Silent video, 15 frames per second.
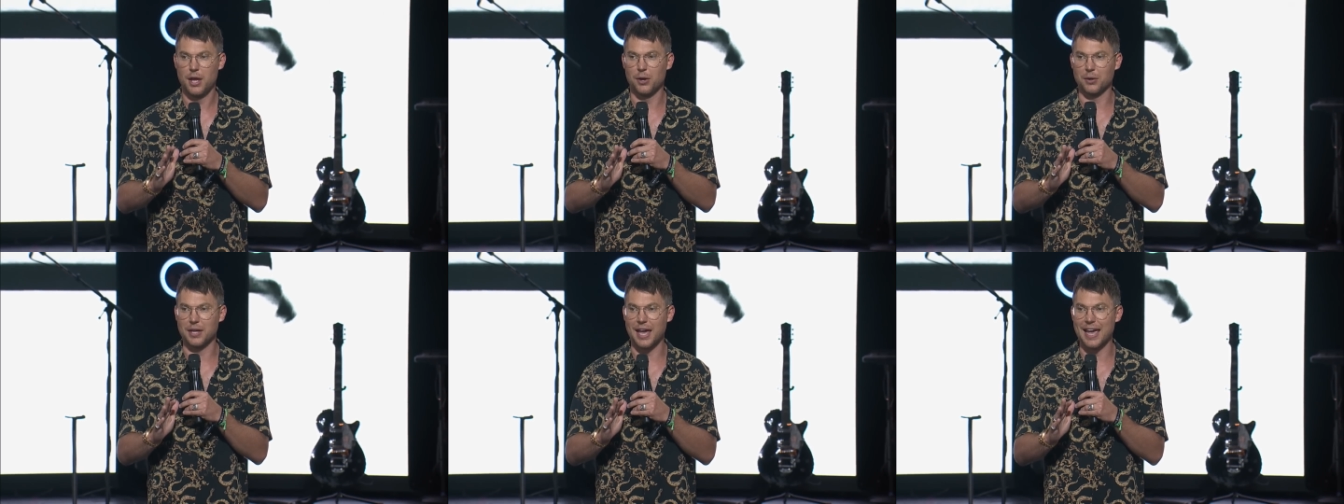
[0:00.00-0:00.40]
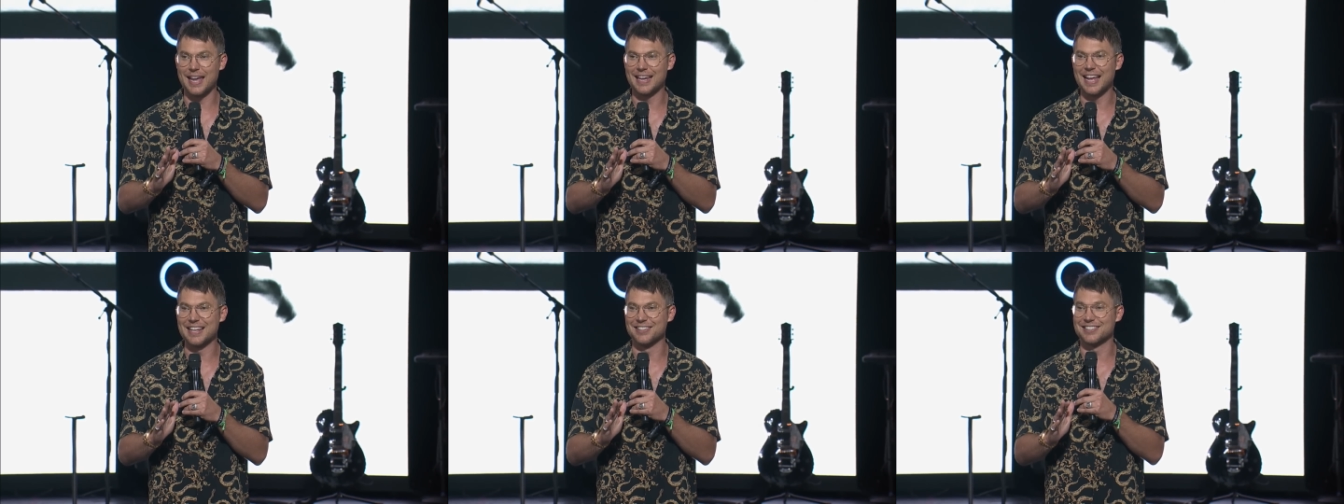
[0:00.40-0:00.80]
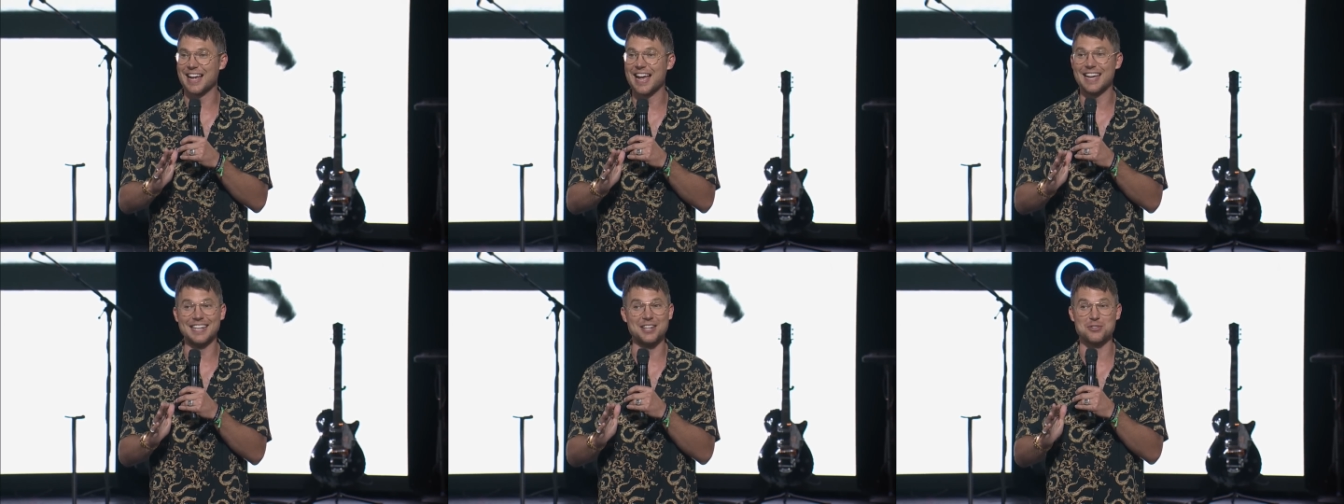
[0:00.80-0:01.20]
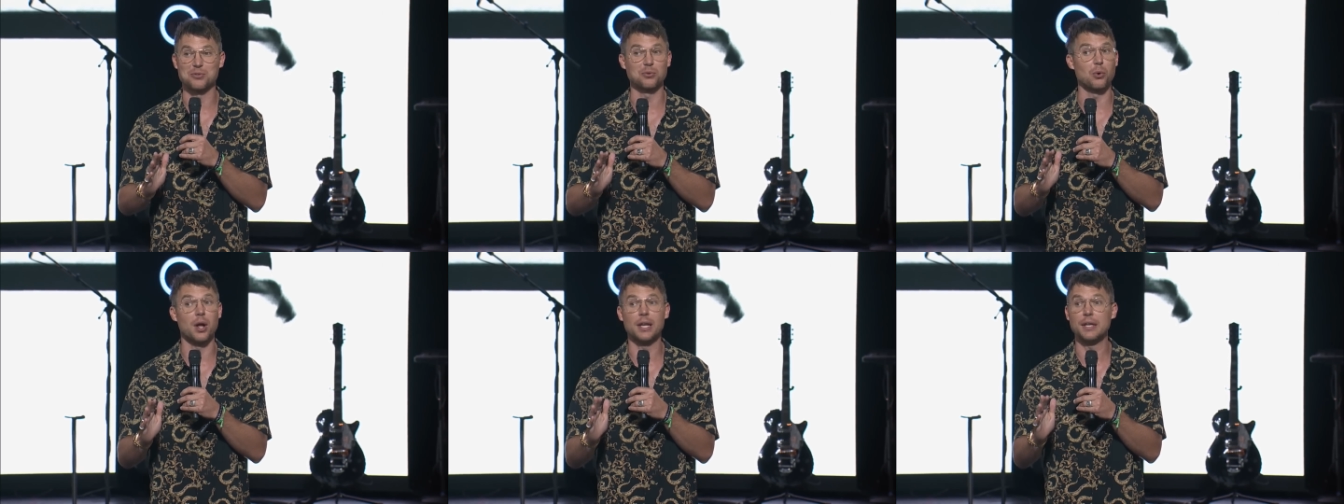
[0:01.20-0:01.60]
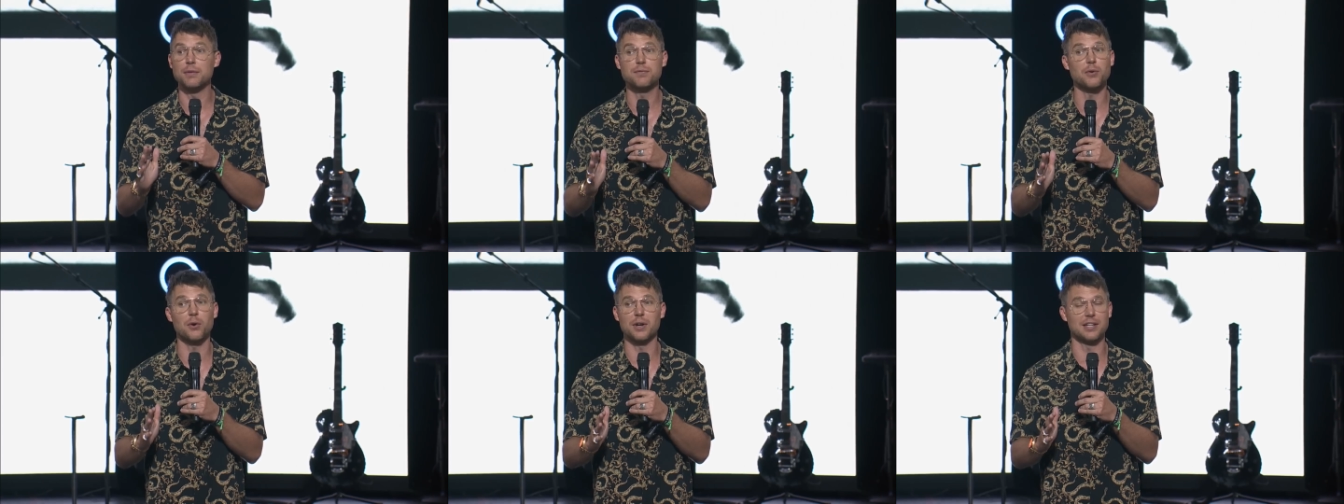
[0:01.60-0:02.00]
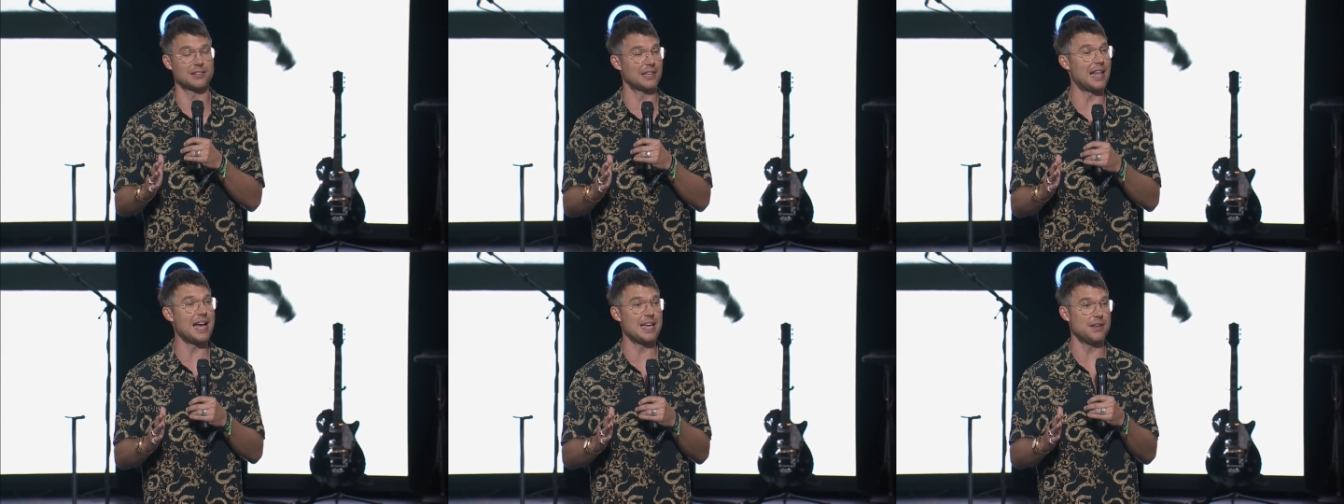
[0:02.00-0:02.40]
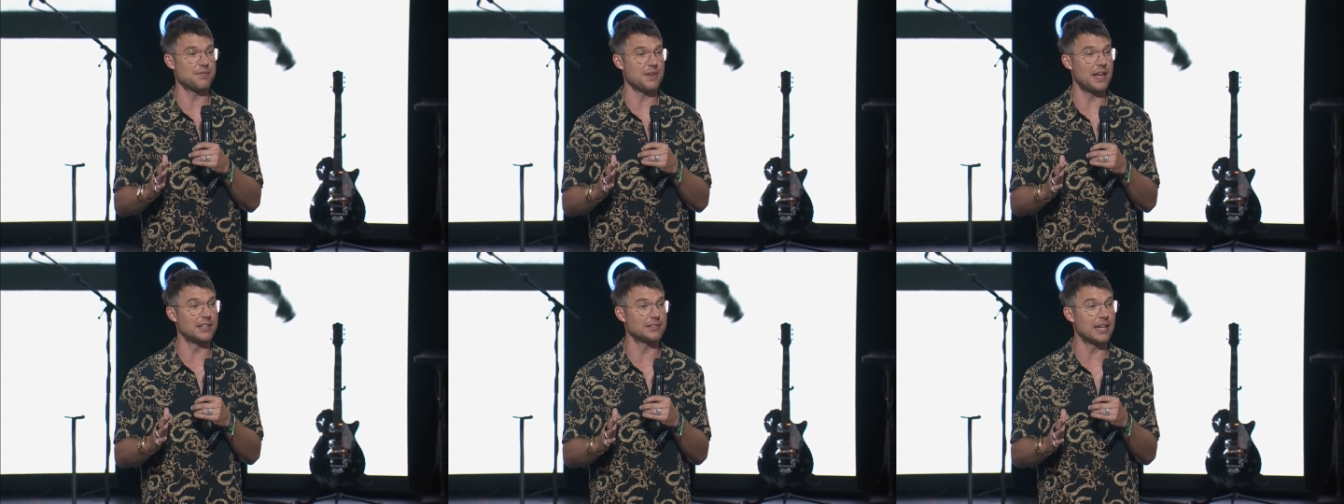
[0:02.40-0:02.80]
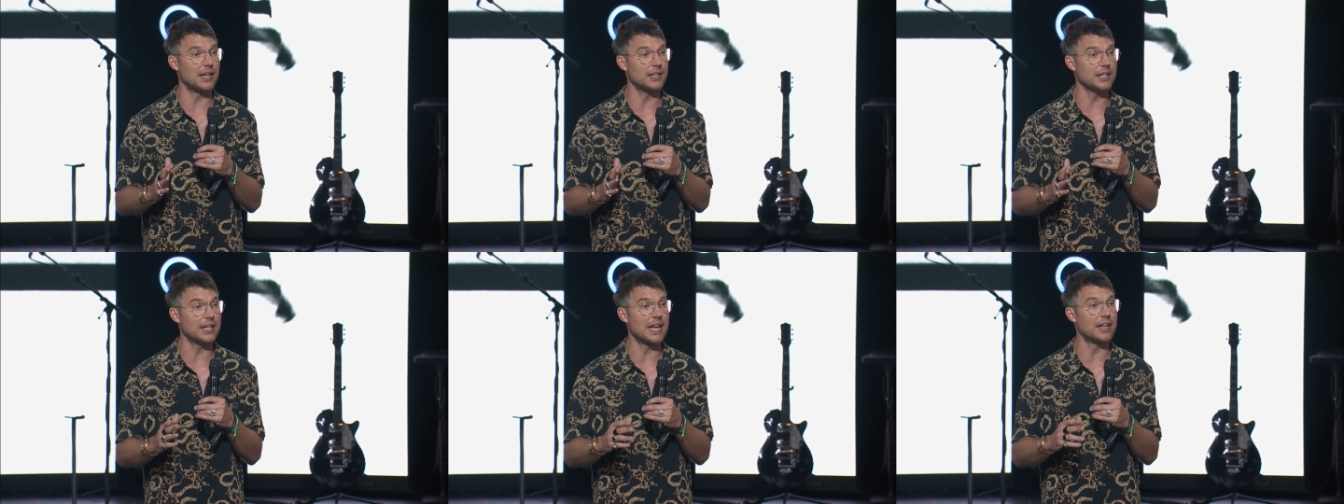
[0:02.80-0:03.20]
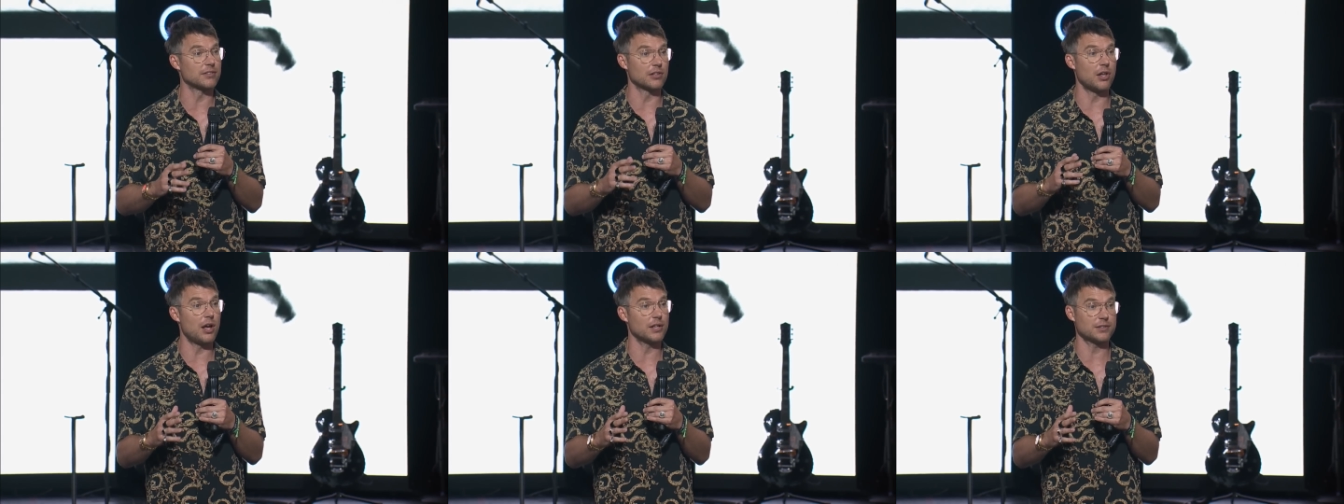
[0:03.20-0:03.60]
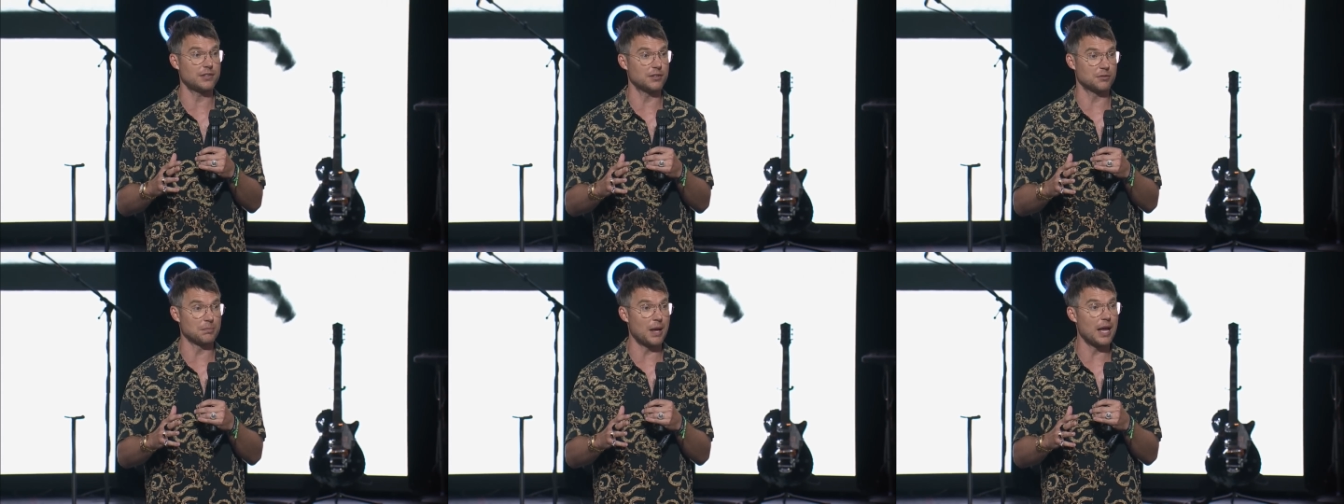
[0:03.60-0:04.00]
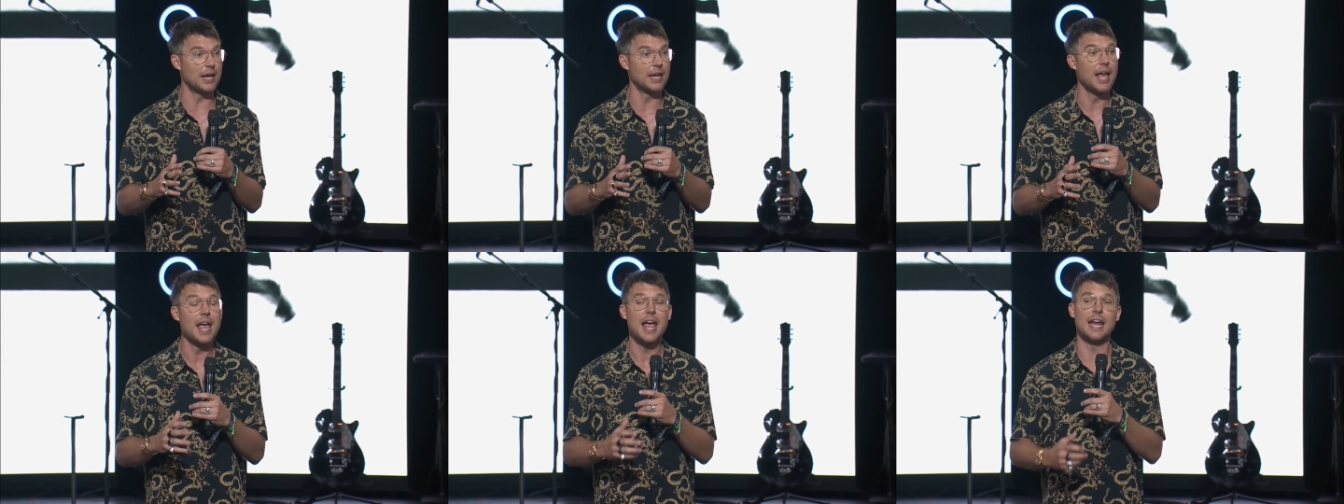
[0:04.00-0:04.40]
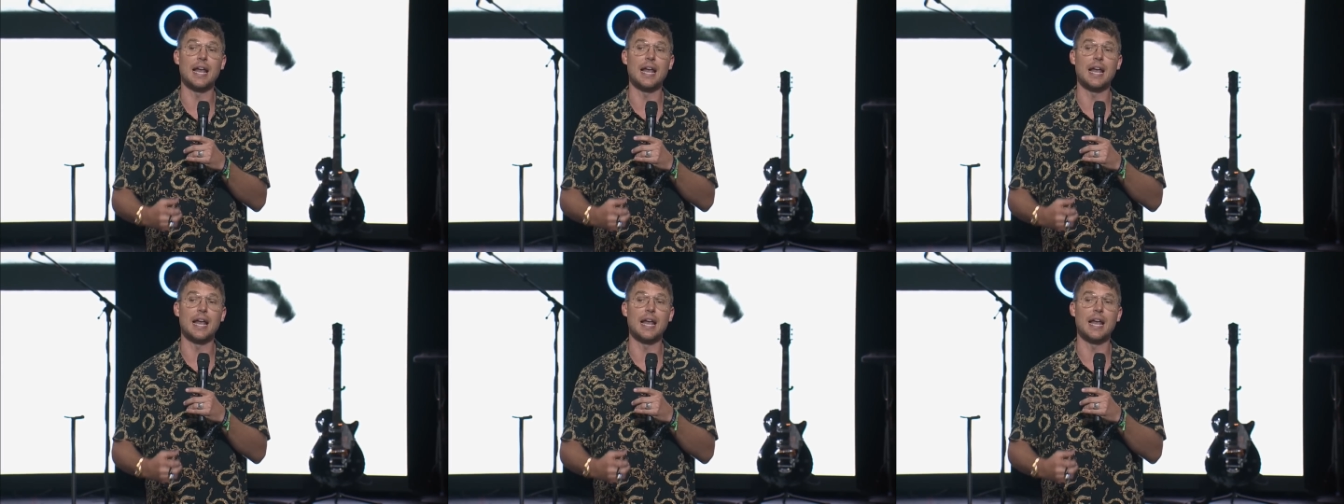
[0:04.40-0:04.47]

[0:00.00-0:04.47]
Okay, and Zion is running for his life as Elliot has lost his mind.